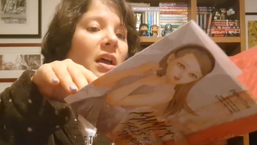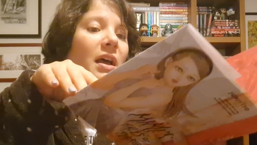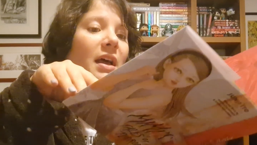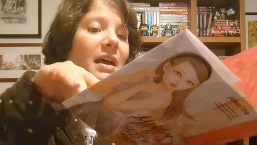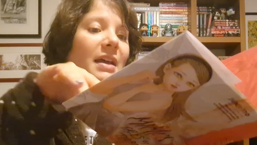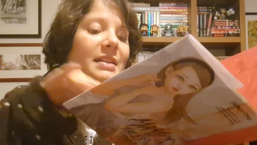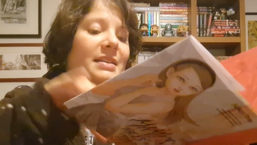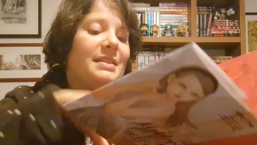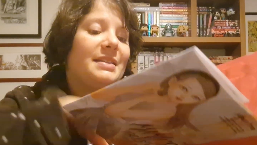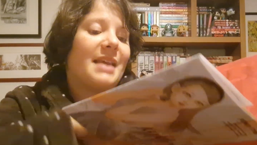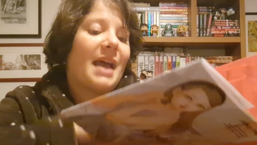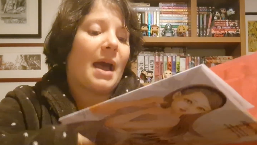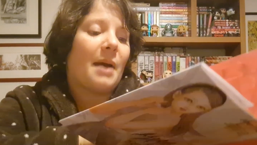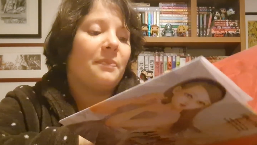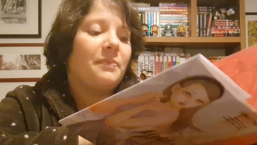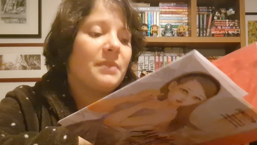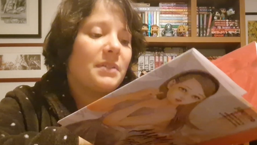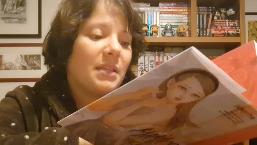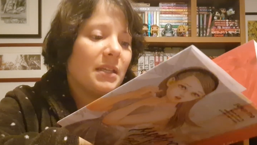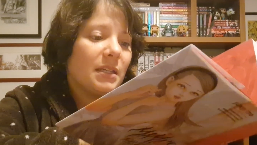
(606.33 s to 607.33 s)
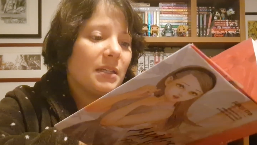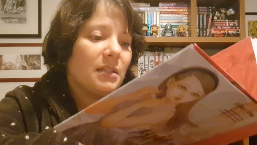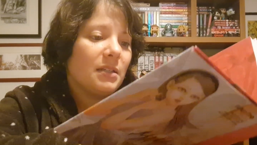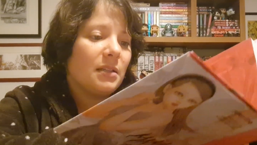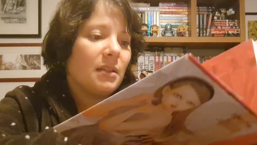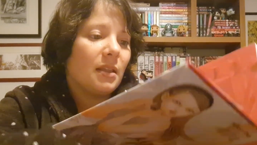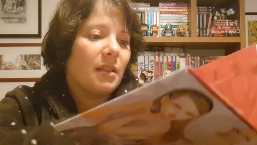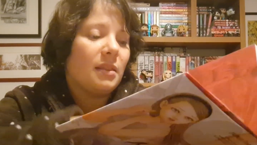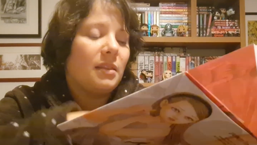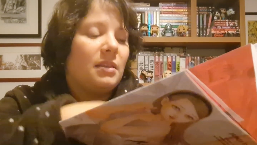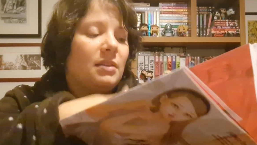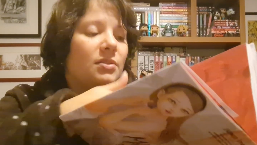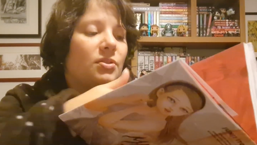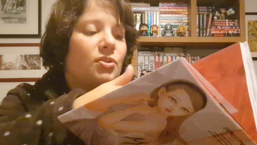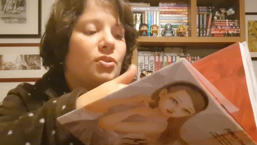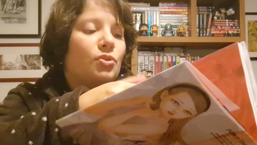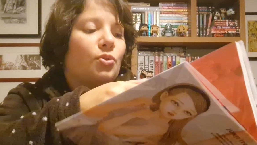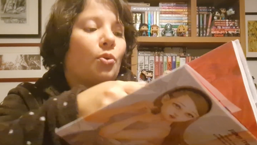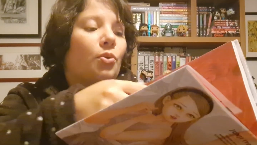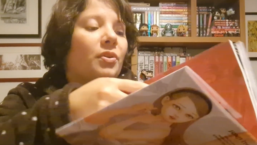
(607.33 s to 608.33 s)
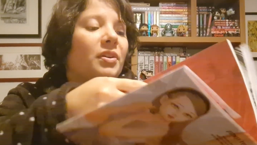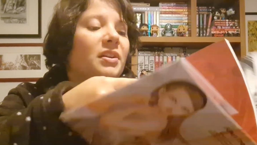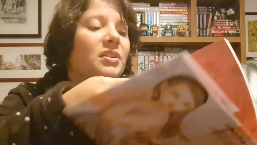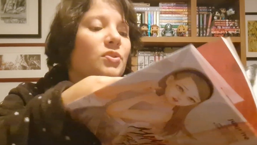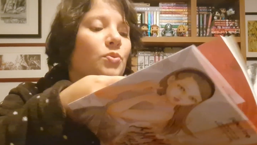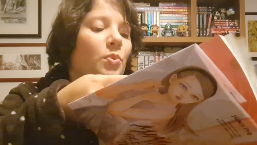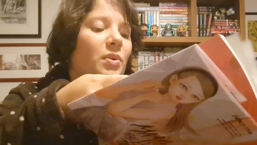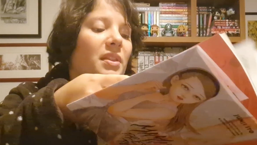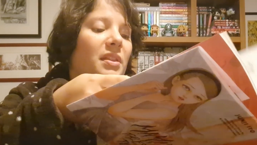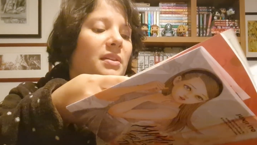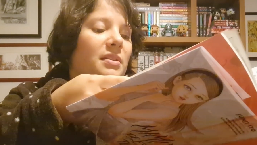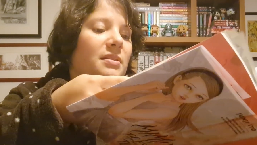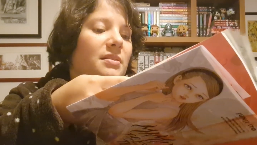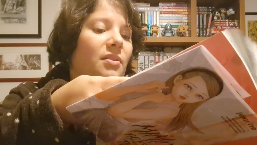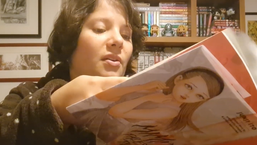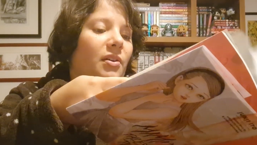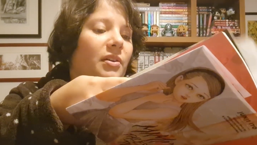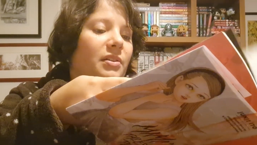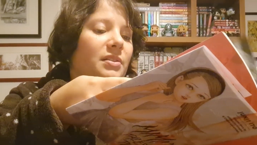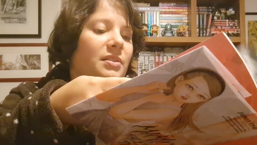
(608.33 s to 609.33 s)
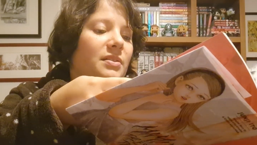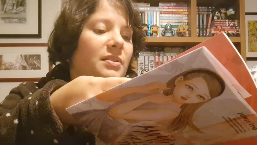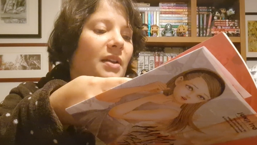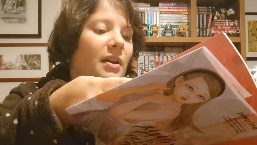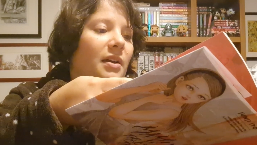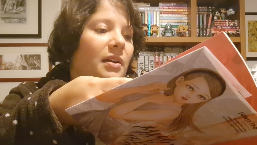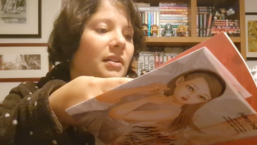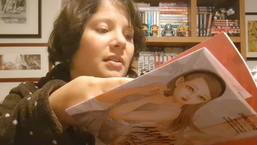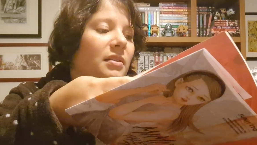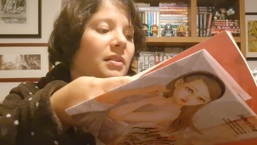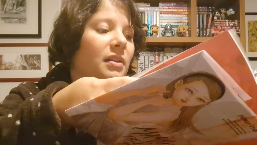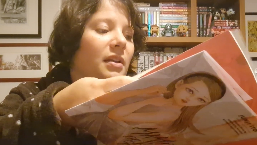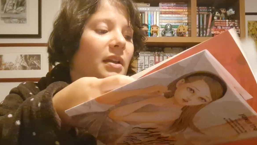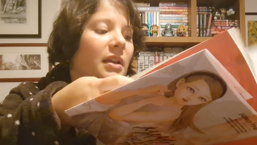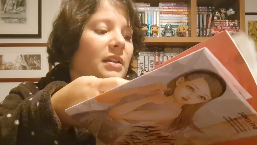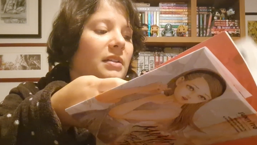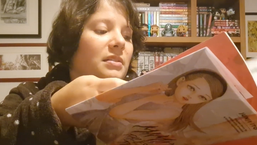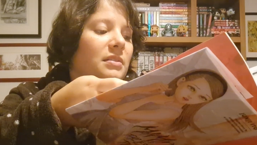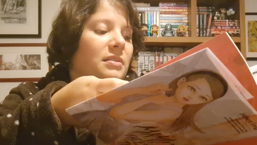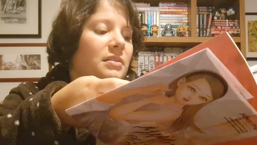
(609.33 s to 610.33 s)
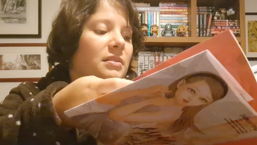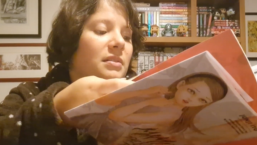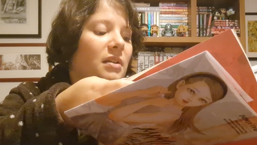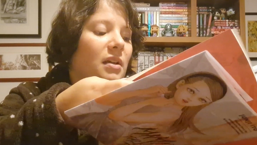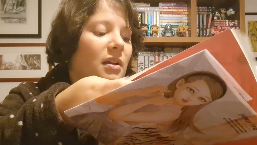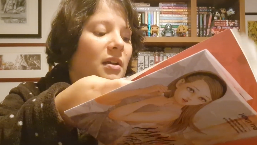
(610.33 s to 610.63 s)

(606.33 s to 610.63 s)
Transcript: adapted these stories with his art style and